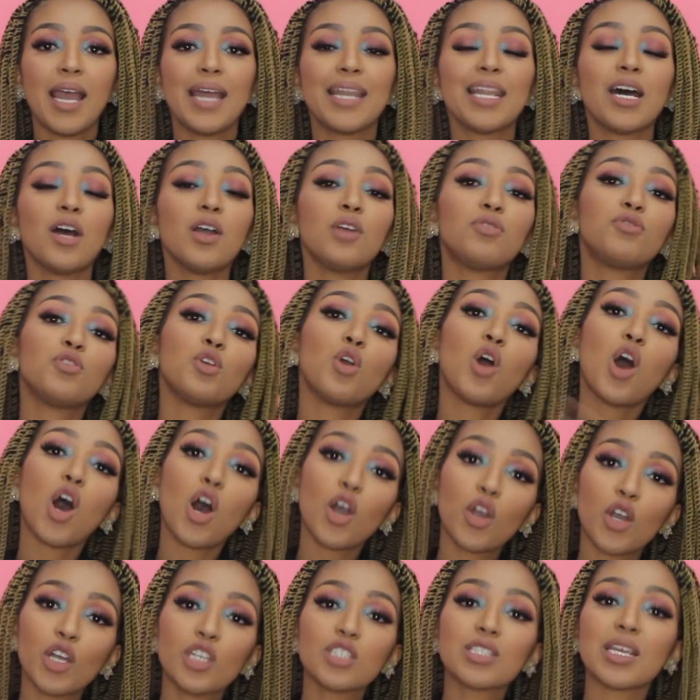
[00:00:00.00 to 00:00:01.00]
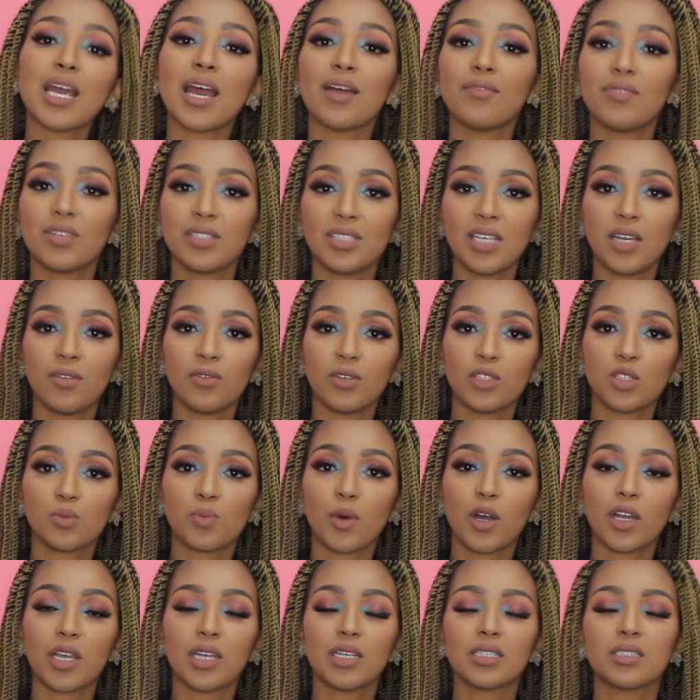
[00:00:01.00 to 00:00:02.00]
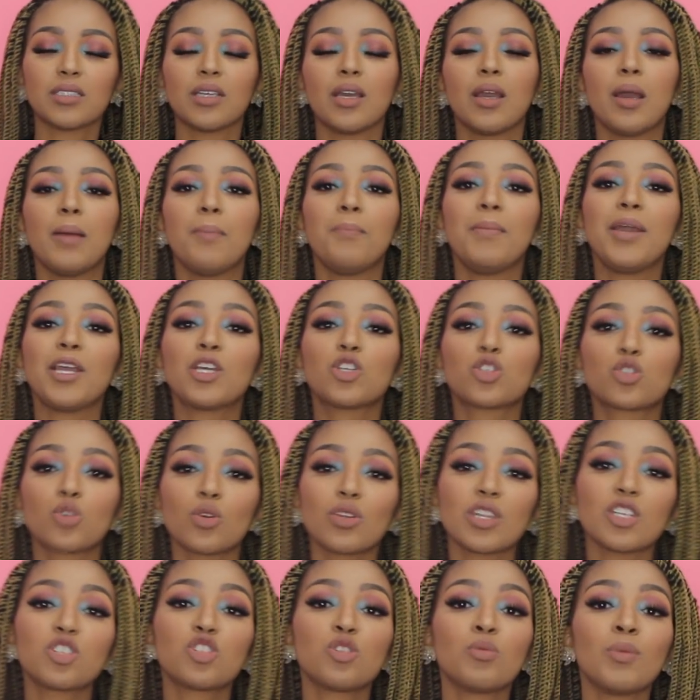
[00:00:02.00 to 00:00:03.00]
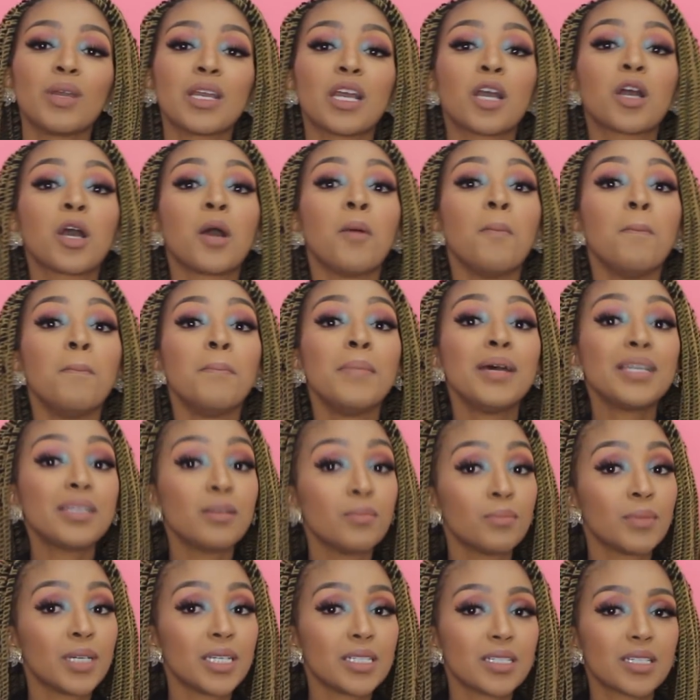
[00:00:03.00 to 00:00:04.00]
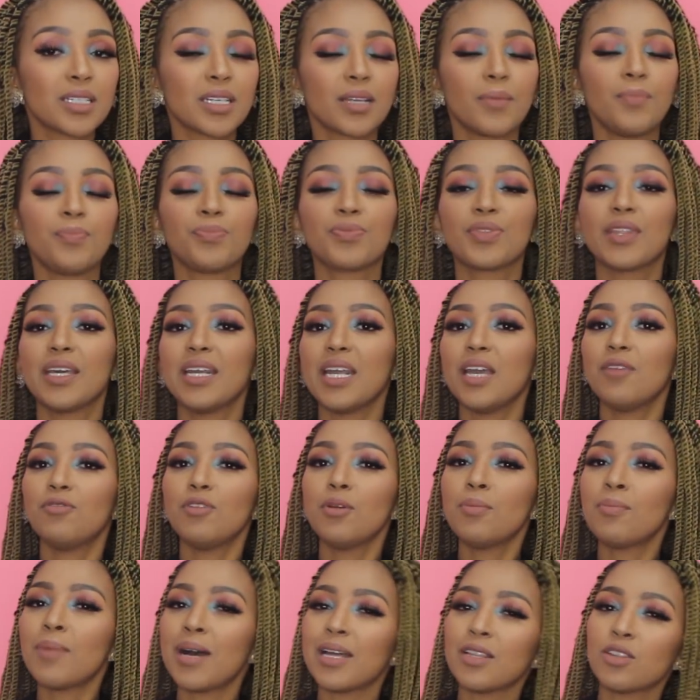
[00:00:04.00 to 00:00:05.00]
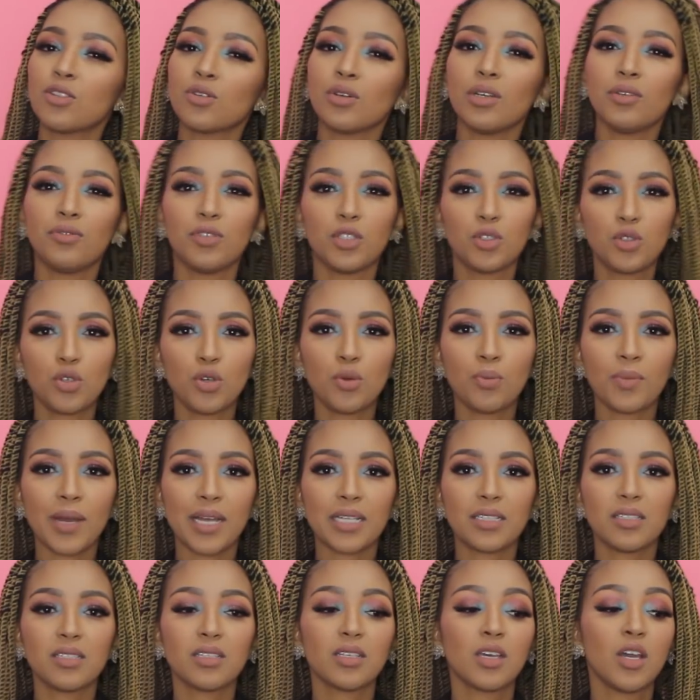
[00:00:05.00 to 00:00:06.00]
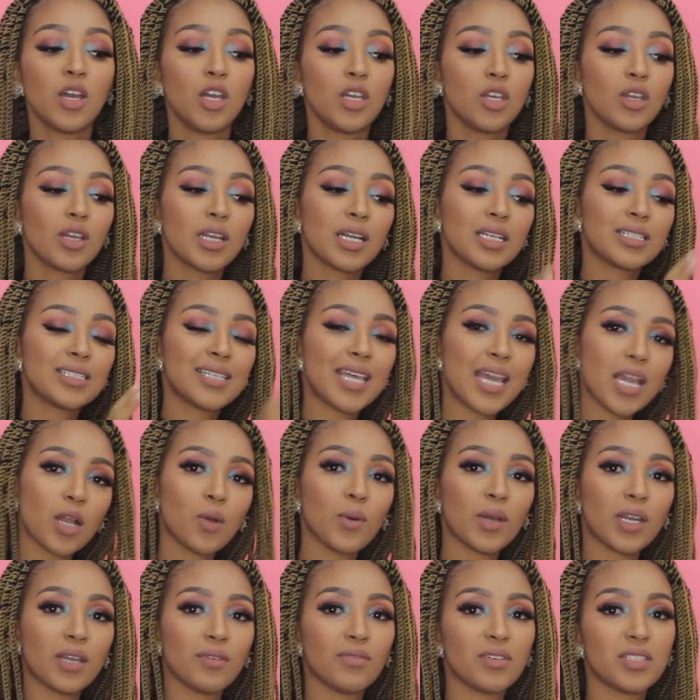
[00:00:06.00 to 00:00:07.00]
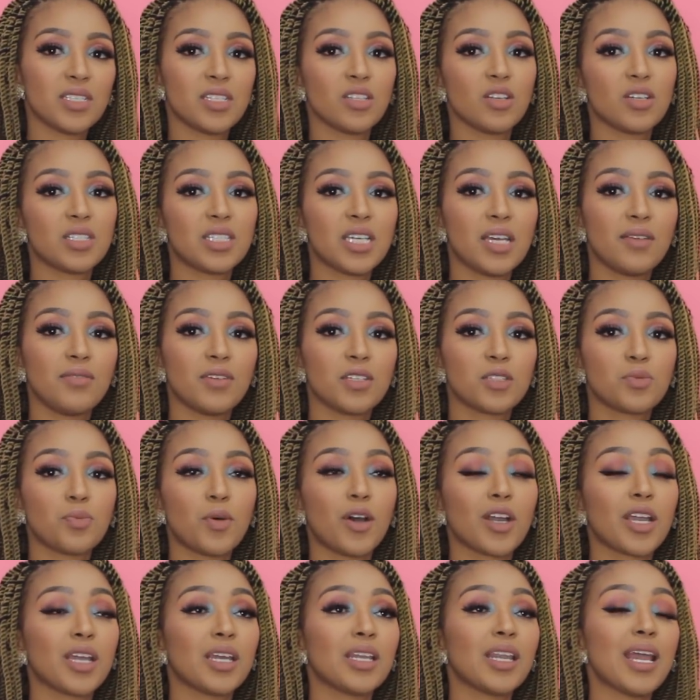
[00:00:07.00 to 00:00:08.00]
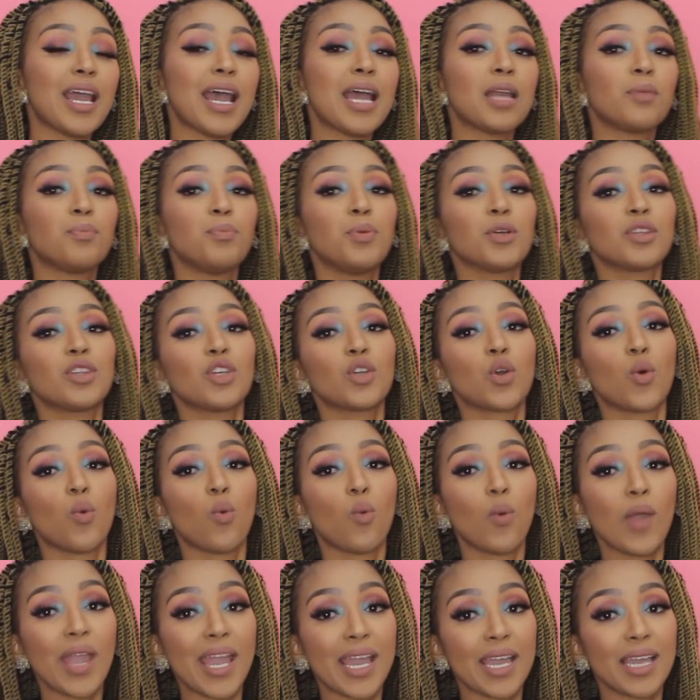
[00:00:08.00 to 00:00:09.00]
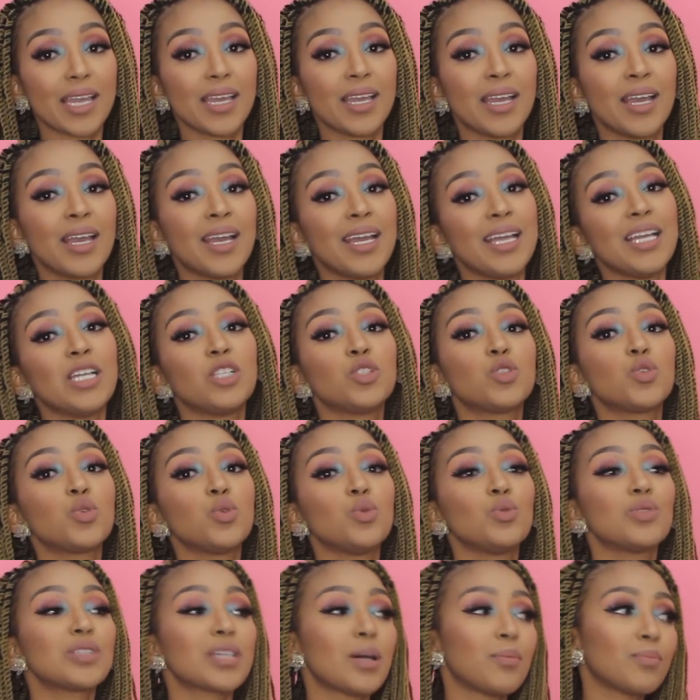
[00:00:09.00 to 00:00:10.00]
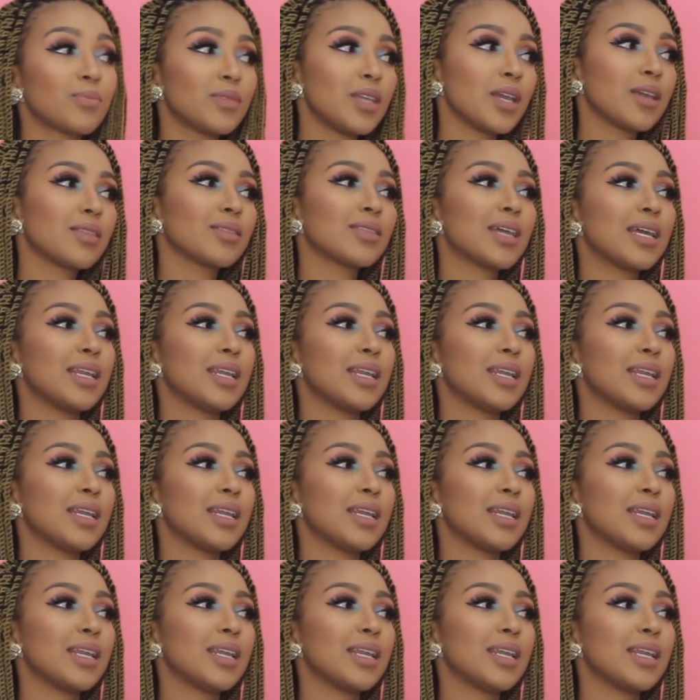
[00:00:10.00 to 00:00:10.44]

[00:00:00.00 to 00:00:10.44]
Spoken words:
Now, if you are going to have a savings pocket, make sure that you make a commitment that every month or every 2 months, you're going to take whatever's in your savings pocket and put that away into something